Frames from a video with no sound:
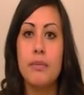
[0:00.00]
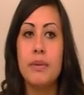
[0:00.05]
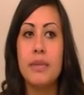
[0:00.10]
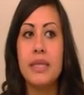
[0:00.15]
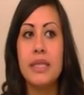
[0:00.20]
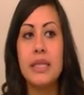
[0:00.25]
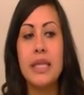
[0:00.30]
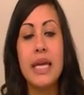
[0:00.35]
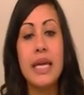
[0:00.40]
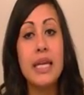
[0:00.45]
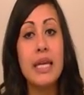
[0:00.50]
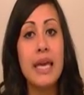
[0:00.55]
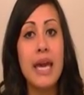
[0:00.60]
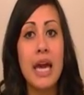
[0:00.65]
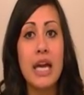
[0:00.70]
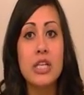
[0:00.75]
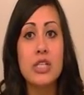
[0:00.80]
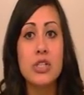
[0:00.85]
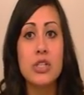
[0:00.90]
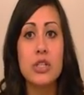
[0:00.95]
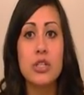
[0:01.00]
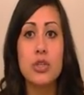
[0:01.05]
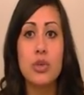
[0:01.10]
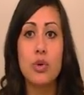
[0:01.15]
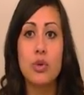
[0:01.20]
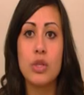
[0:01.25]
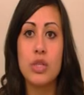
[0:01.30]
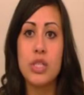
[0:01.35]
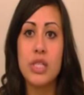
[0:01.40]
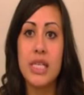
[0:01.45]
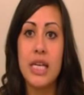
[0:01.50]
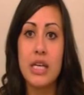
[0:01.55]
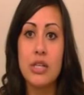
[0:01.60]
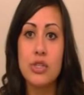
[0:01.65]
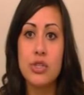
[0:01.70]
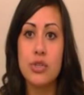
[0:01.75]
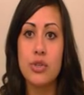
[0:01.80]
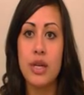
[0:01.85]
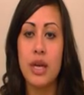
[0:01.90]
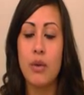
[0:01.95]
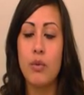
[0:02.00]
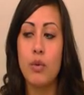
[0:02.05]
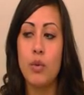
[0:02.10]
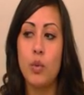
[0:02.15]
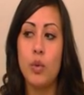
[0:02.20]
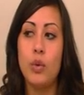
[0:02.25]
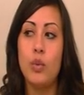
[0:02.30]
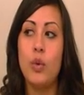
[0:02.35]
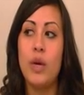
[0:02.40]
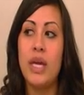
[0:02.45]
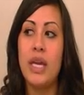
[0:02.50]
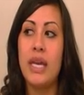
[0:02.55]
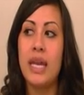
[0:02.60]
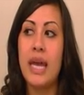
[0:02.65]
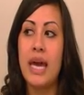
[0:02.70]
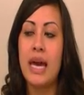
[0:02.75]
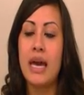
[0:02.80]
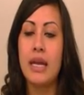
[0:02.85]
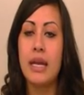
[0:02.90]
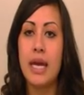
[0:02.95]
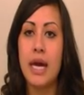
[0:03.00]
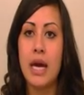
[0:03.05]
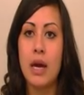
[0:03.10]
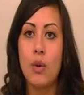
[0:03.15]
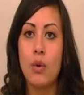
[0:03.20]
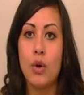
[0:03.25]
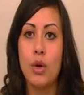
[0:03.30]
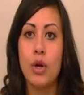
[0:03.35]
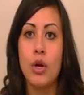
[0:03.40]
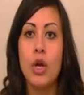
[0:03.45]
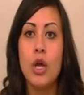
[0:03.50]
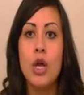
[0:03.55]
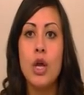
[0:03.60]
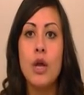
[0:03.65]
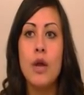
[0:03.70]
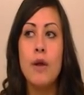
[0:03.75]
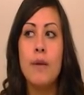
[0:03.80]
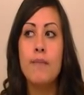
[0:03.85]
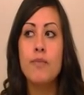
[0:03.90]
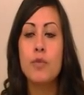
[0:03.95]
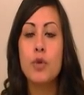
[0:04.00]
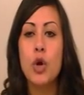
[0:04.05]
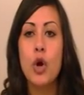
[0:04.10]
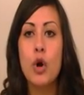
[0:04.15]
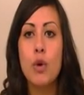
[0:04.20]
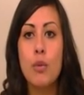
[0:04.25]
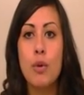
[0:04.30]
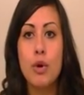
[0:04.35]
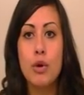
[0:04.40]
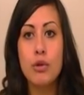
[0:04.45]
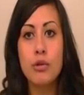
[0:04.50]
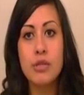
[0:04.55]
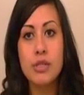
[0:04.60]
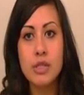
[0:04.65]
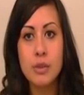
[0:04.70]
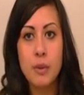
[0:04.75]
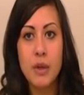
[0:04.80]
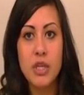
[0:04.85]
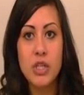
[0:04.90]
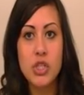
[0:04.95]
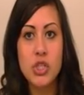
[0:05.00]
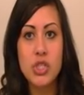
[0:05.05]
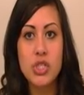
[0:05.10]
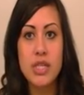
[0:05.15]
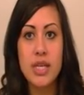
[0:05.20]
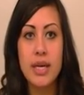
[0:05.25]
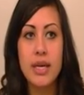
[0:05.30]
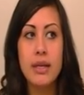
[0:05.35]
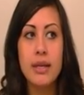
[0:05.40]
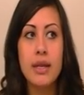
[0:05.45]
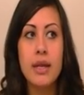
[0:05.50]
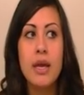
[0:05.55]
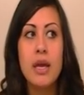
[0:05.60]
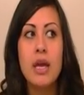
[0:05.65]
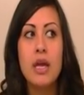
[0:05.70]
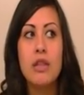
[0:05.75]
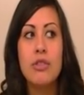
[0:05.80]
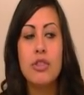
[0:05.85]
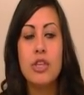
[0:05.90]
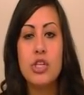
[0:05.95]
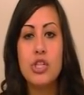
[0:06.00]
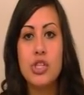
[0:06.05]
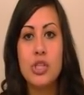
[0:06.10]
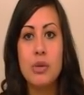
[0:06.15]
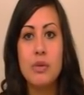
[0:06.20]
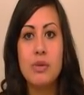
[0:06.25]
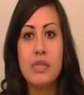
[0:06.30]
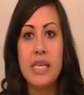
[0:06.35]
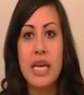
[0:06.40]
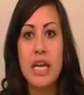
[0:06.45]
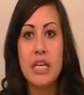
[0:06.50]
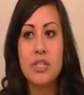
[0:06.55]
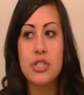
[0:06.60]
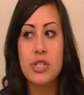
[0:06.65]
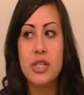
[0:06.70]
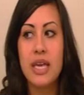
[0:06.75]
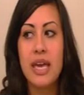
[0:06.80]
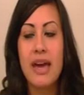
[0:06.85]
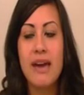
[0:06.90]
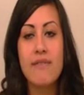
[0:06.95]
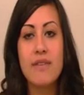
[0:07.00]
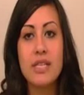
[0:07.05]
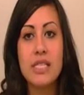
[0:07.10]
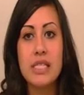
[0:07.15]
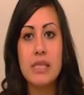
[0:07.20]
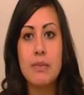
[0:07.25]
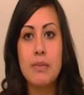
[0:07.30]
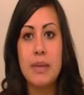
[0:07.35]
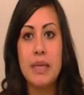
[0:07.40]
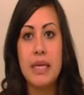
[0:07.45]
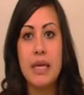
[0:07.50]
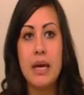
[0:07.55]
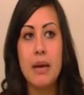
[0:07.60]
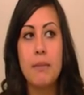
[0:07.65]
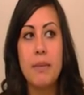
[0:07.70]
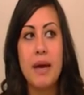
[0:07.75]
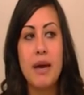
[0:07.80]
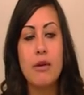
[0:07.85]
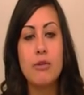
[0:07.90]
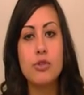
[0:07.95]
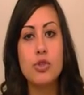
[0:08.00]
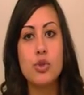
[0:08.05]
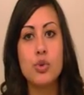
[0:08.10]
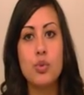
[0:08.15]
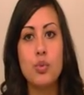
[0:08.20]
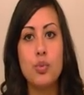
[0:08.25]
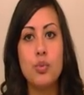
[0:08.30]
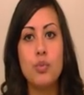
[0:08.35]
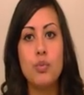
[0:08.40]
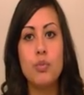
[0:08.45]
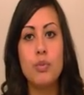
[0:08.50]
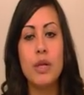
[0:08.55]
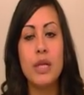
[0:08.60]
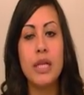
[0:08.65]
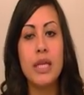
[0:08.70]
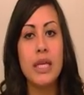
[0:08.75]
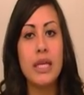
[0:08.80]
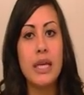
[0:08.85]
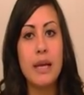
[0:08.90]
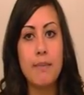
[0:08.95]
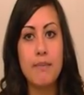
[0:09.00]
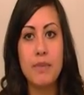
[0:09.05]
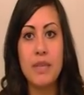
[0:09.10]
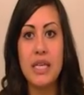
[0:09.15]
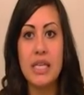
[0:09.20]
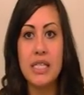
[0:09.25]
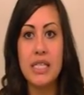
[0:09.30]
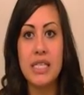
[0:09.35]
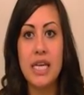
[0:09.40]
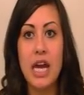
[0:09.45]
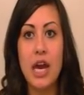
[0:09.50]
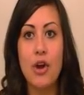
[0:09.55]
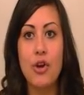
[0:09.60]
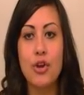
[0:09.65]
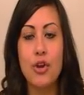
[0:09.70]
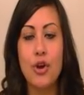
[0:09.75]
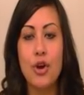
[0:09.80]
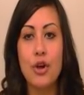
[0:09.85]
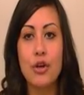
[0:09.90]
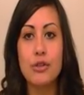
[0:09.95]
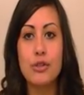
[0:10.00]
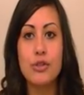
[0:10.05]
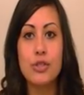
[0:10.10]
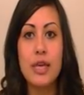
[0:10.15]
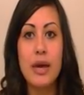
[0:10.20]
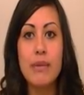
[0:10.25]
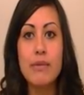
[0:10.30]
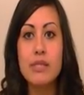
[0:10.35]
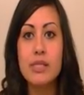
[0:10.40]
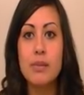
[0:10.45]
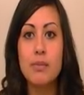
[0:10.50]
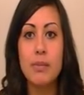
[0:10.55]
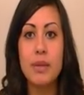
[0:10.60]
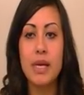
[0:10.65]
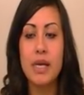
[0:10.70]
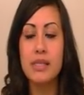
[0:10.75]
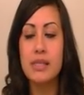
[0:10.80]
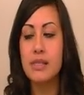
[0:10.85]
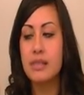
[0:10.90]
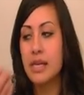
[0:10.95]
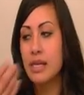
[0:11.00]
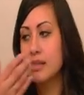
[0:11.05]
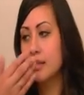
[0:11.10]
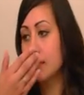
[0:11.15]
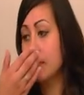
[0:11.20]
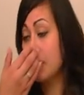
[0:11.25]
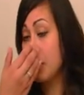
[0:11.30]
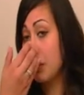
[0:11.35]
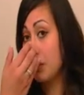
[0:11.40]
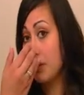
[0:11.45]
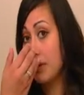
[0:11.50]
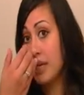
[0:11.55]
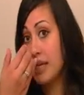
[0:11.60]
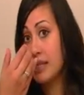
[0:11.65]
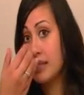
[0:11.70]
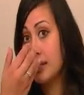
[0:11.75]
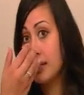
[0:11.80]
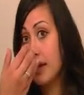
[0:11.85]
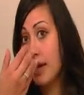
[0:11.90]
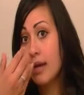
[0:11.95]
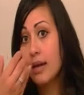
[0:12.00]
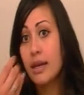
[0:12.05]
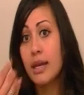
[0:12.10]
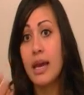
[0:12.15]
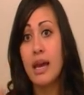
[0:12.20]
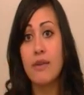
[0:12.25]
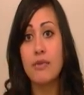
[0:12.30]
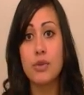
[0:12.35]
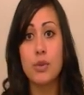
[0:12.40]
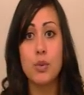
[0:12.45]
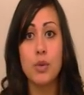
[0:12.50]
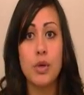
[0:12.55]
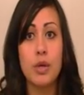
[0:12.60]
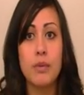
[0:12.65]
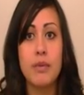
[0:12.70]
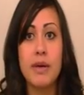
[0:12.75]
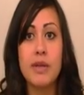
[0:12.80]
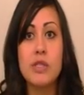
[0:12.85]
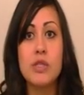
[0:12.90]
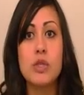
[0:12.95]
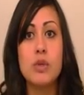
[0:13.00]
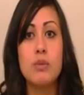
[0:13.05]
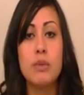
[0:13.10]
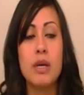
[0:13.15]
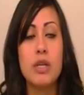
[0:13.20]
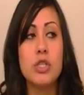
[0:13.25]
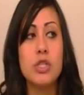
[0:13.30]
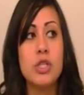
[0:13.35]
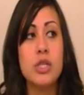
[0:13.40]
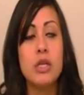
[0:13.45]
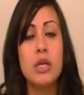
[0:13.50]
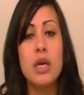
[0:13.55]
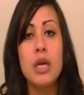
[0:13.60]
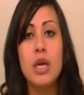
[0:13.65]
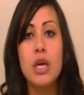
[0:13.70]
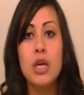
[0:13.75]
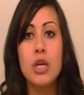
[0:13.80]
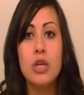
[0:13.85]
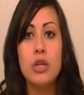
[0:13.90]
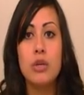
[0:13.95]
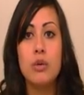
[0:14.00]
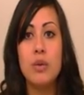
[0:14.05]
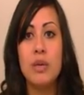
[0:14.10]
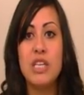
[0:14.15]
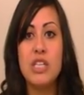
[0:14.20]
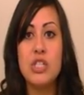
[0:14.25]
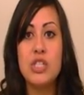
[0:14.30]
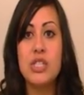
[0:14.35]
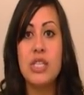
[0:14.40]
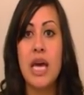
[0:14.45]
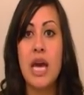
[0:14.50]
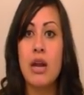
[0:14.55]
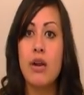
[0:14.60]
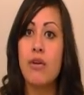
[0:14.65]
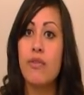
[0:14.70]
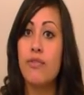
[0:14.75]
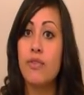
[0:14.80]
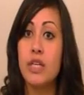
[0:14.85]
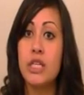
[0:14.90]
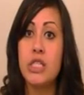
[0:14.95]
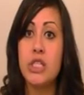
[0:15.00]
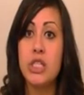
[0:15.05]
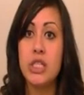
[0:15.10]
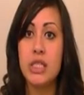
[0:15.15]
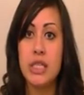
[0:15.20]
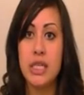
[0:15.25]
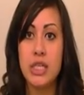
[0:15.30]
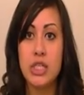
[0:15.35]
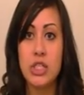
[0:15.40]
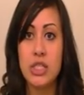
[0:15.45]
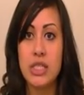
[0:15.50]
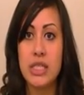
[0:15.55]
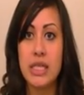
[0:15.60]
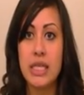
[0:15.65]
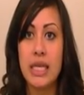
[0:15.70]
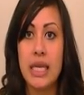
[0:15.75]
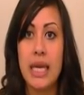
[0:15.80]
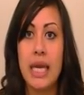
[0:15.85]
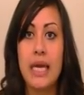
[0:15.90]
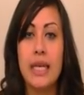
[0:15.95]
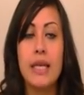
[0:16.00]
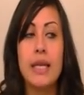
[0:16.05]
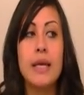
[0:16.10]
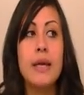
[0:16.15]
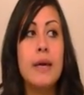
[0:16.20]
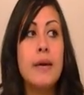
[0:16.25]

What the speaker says: But the lady actually told us yesterday when we went and had our homeowner inspection done, that she was actually having somebody come out to clean up the entire yard. So that was a plus, and that's something Renee's not going to have to worry about too much. And, we can just add our finishing touches in the end.